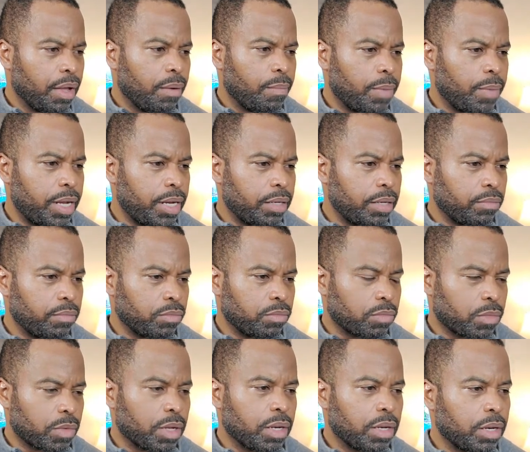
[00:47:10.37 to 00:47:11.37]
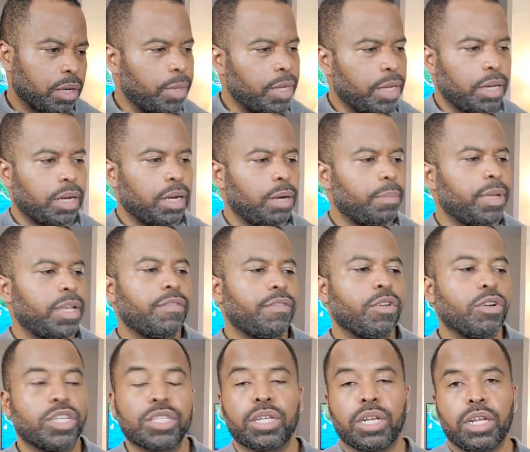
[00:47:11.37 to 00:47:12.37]
but let me let me give
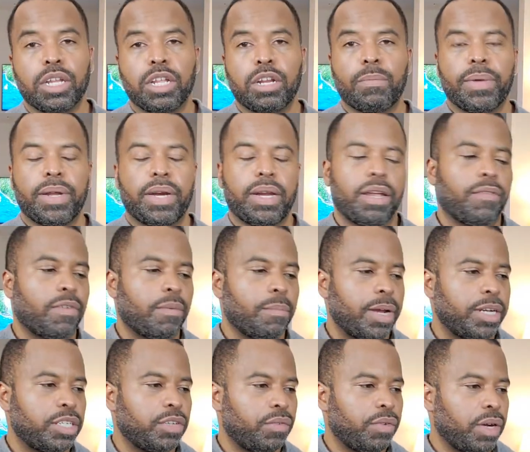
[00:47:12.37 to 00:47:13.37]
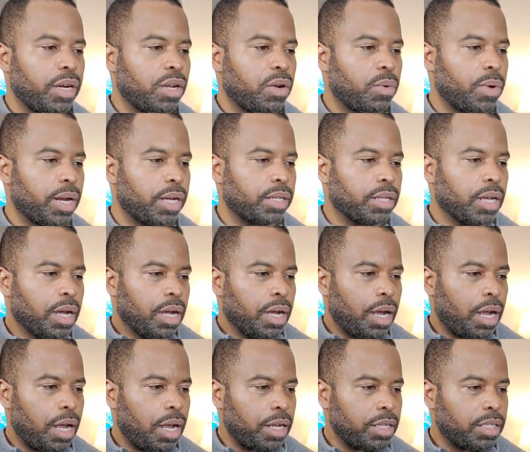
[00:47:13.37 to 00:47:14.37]
you just a little bit of information really quick.
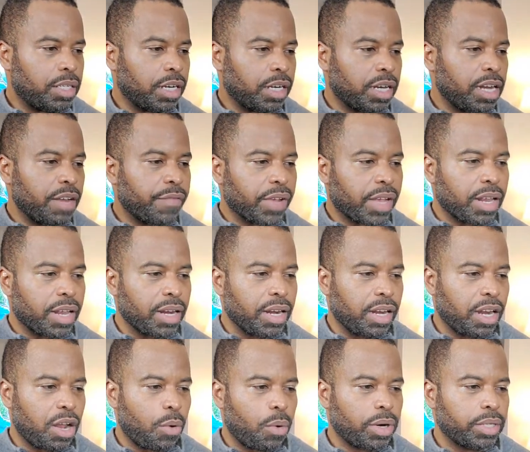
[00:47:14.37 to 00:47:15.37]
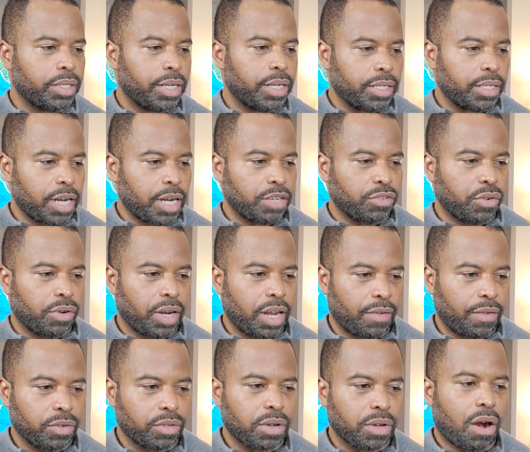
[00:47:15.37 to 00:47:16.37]
Uh, significantly lower testosterone
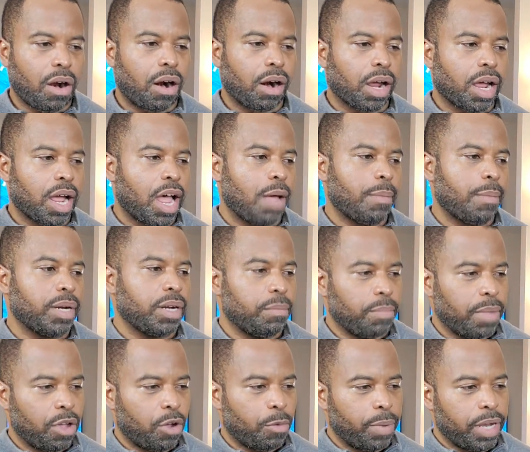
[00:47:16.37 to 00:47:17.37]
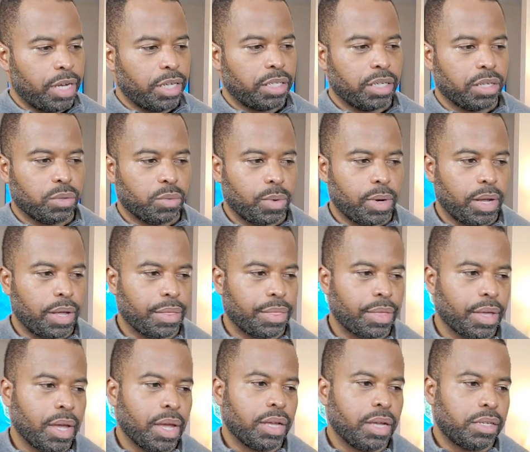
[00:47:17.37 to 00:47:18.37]
levels are common in male patients
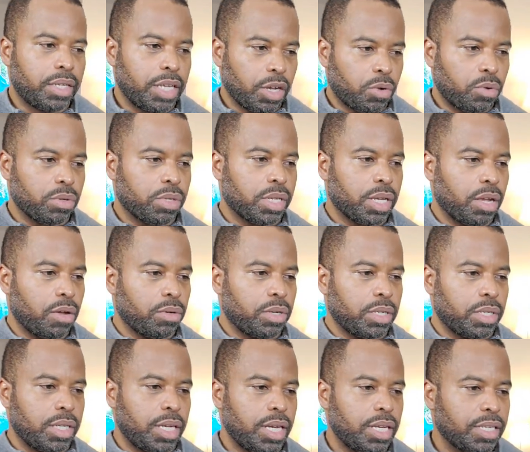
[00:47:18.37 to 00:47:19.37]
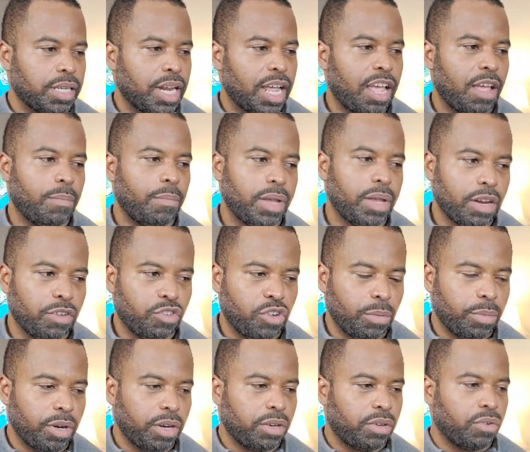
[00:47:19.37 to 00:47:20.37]
with sickle cell disease and have been
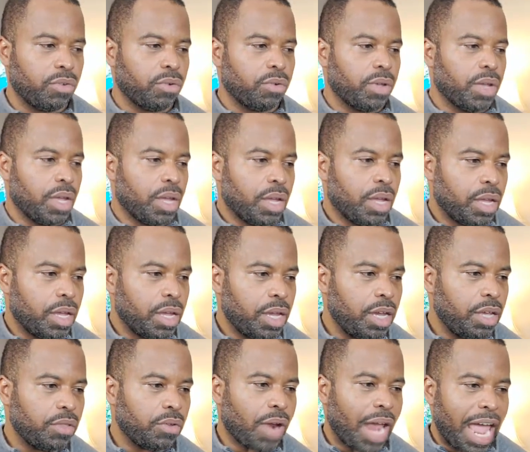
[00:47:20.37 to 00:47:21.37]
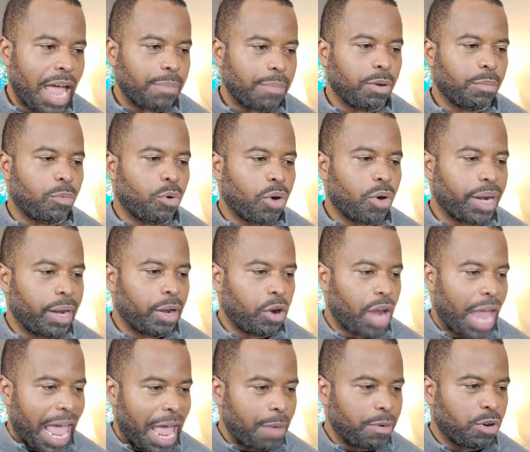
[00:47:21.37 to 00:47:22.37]
attributed to either abnormal
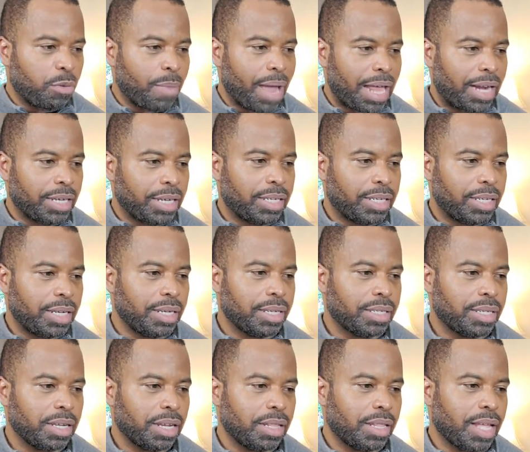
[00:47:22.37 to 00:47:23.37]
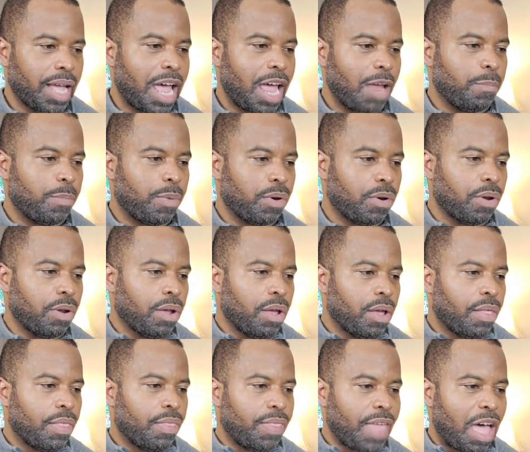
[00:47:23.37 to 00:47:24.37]
abnormalities of the
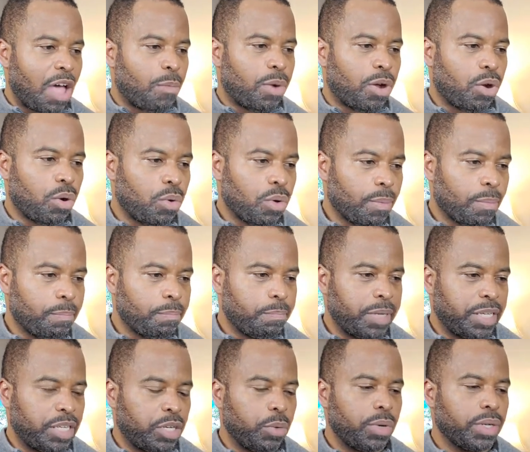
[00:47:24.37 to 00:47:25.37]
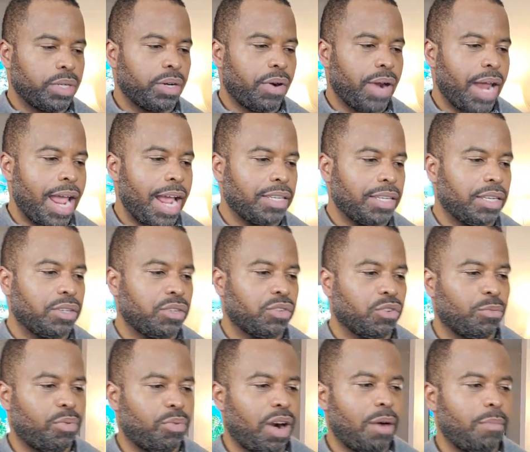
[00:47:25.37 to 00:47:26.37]
hypothalamic pituitary axis
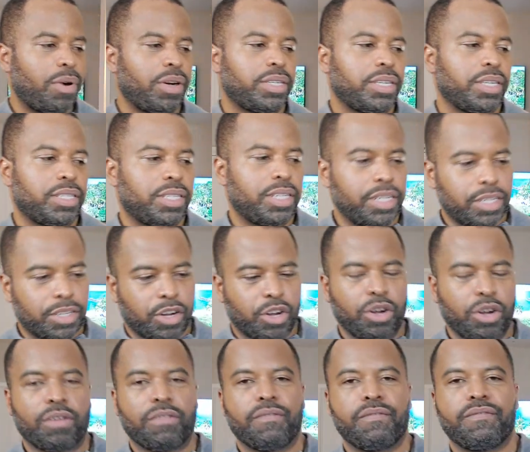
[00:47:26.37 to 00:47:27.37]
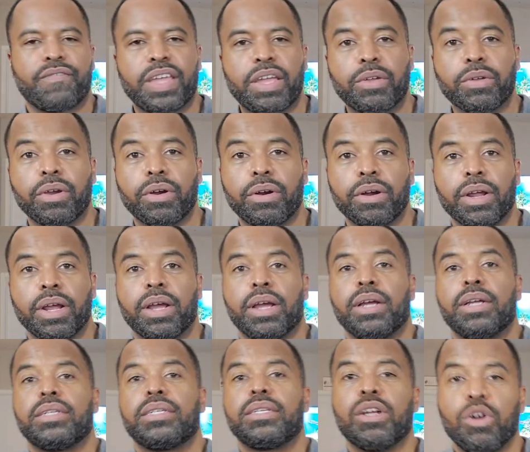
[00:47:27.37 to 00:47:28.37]
or primary testicular failure.
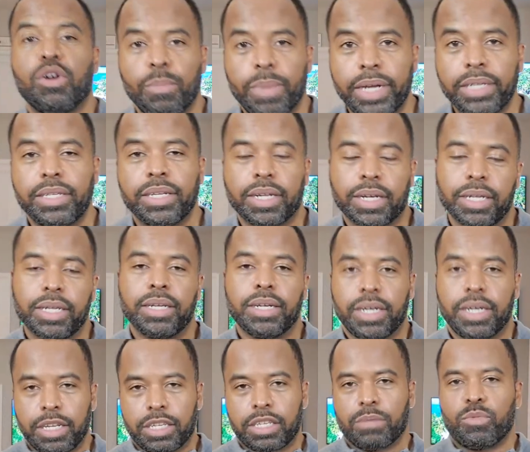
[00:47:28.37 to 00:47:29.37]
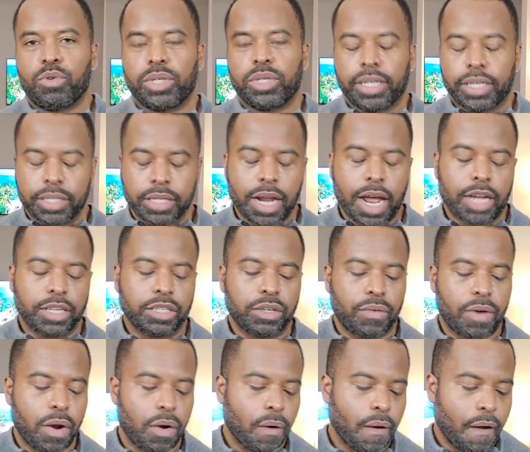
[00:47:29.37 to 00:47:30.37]
So basically, you need some more
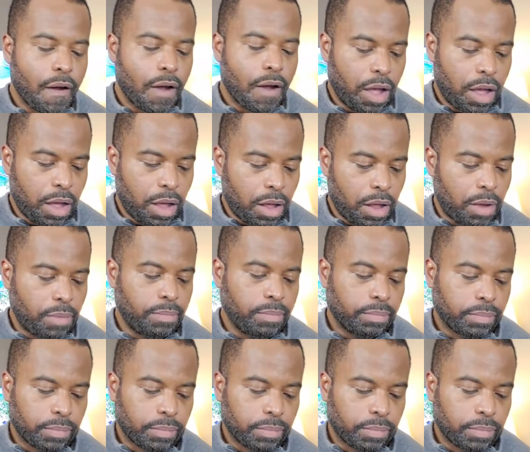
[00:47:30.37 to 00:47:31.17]
testosterone. Uh,